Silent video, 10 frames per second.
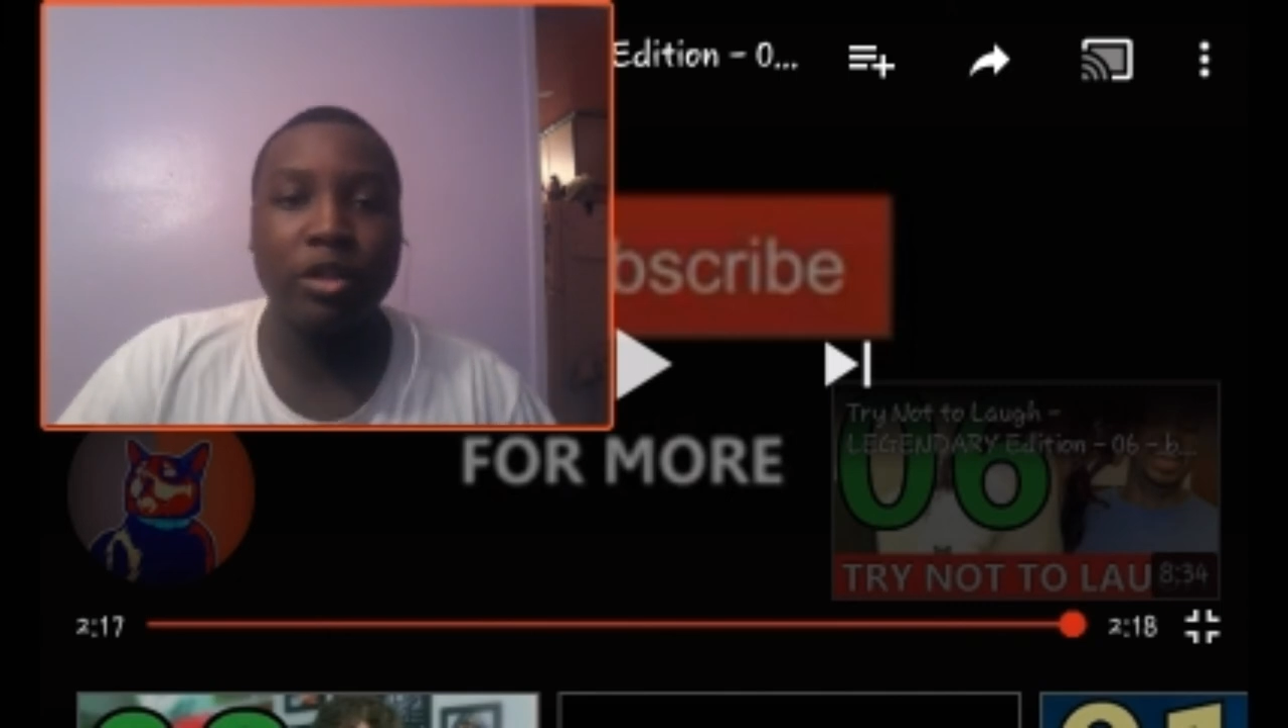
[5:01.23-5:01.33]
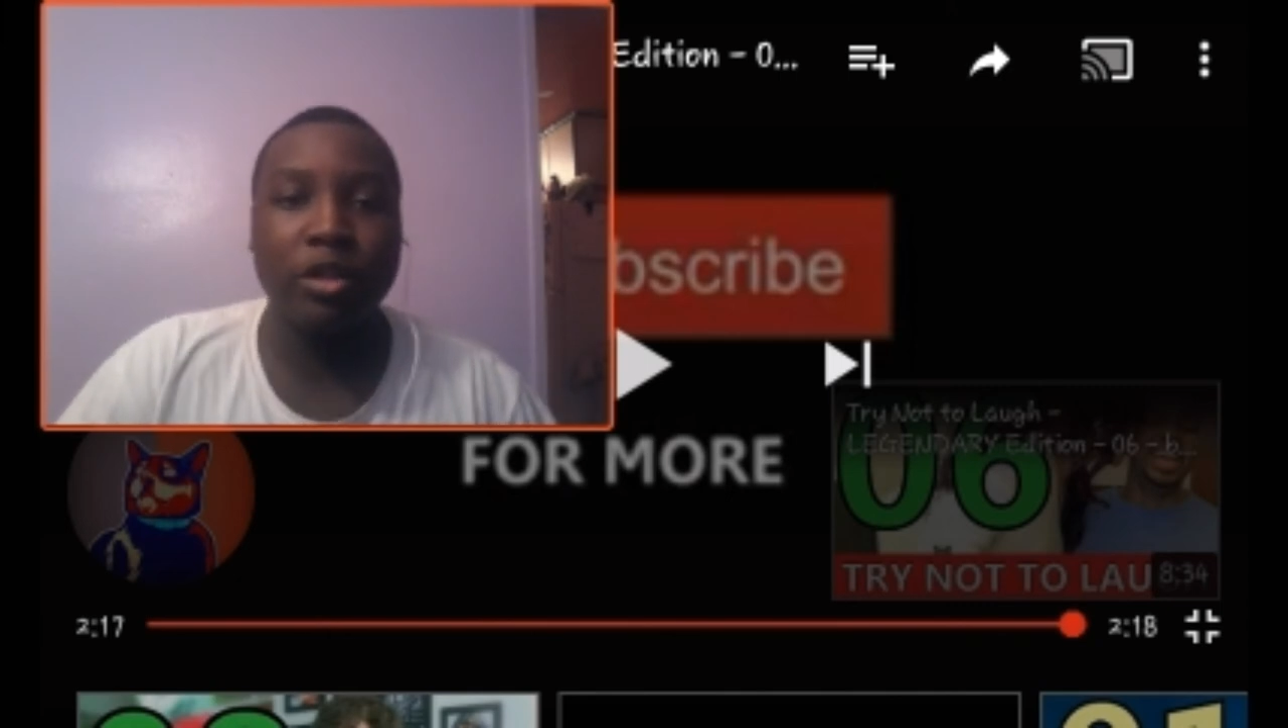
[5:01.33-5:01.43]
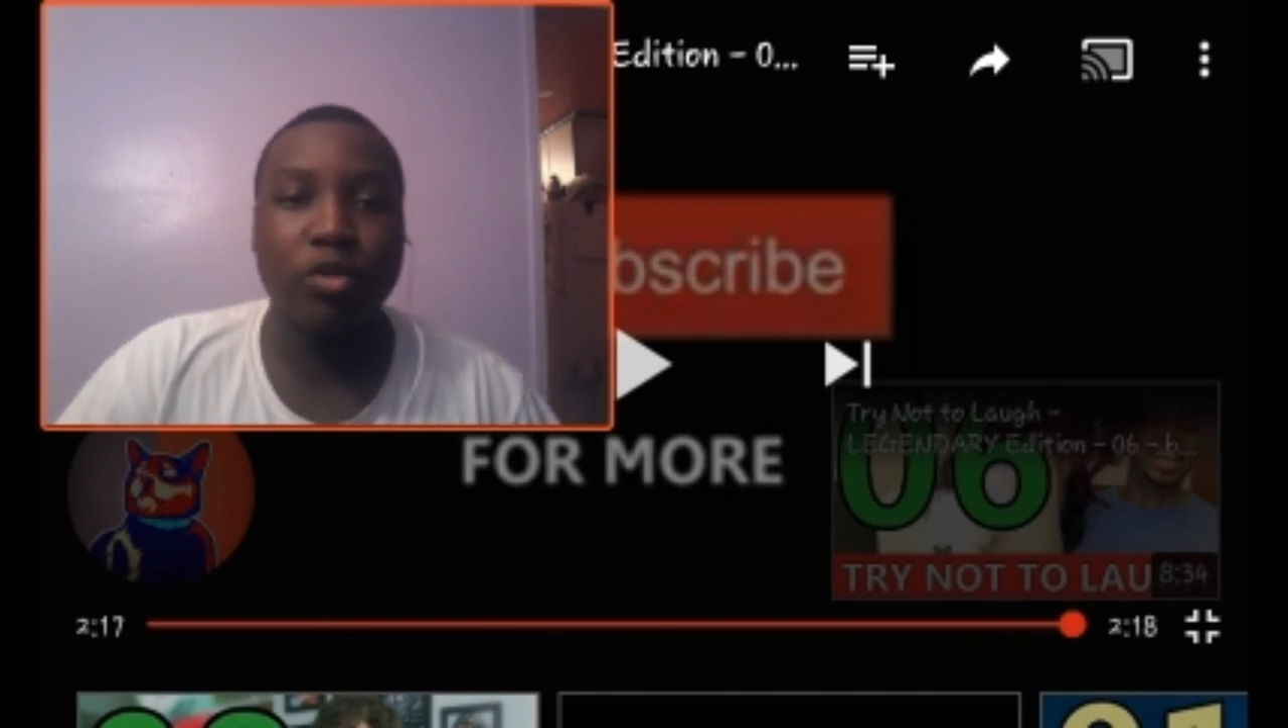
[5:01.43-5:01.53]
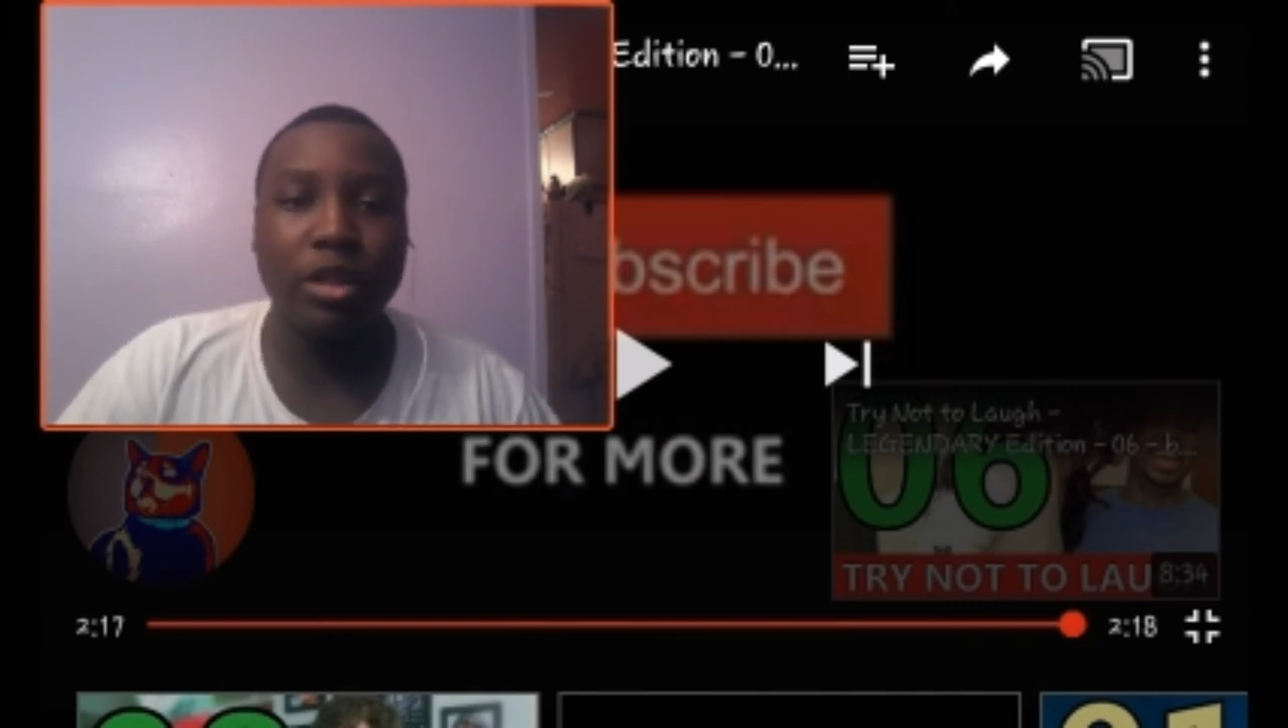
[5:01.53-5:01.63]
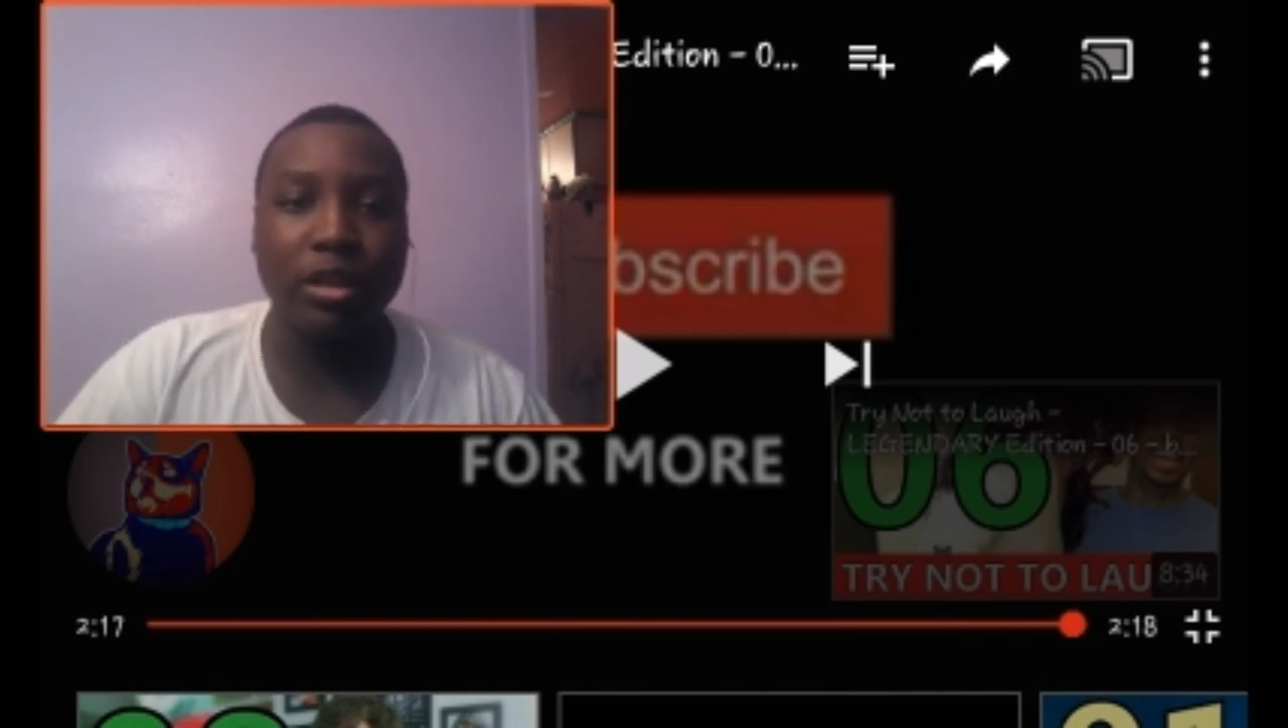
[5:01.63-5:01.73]

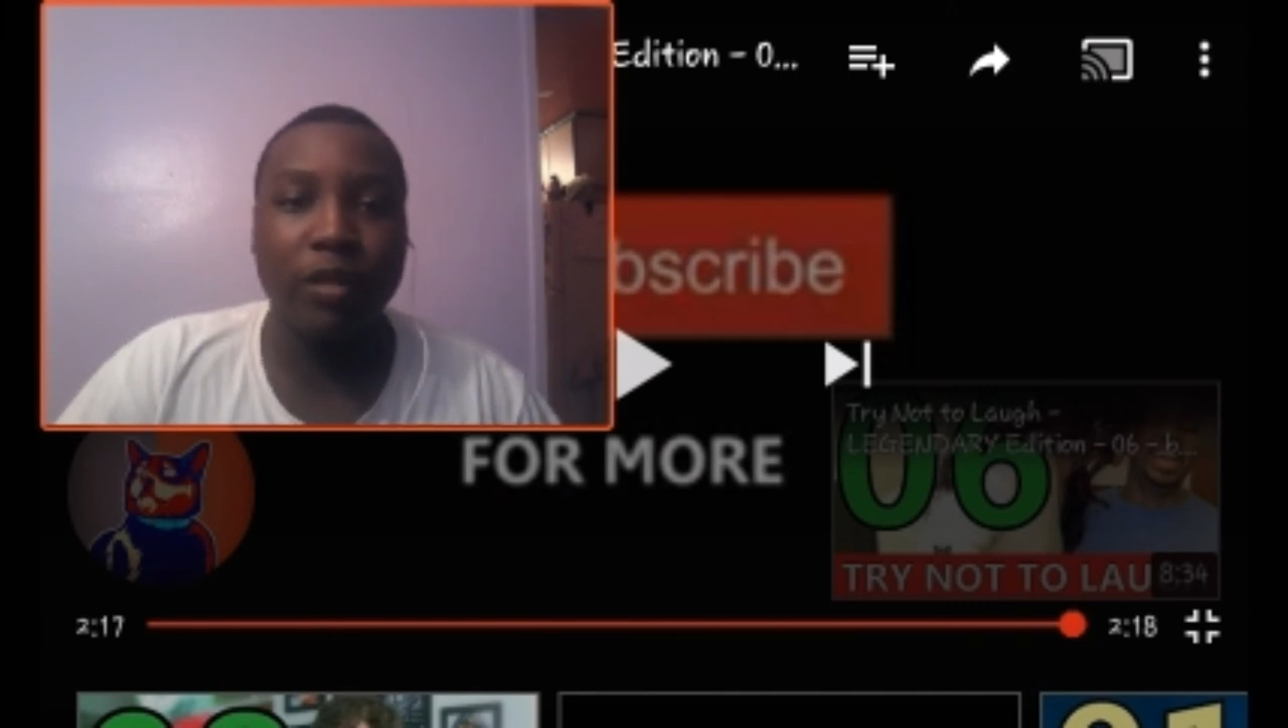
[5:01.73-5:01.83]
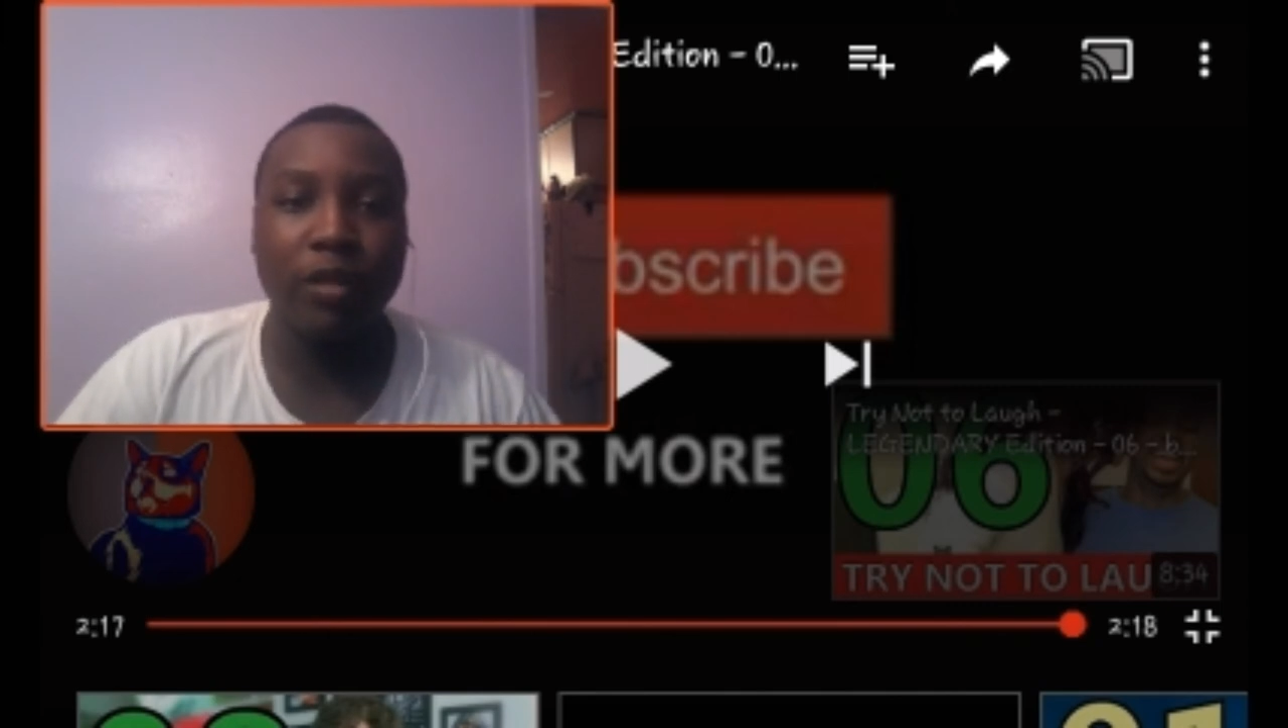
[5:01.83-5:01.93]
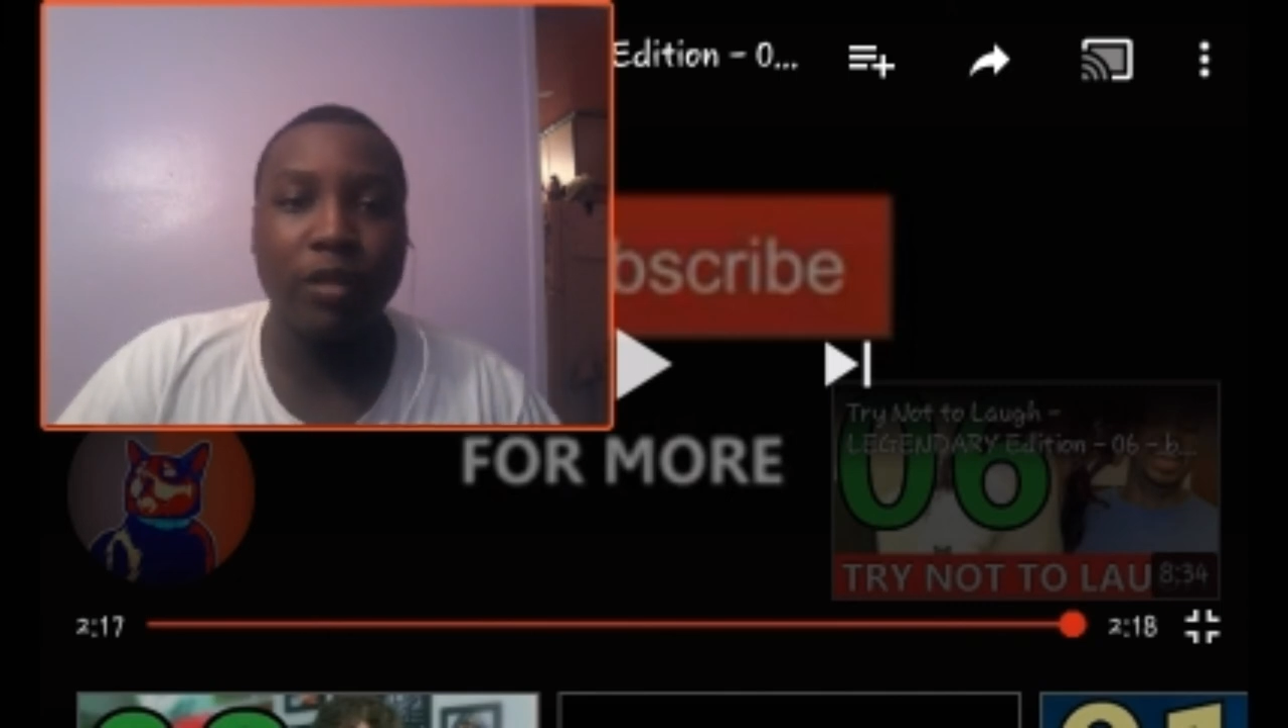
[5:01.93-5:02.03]
enjoyed this uh,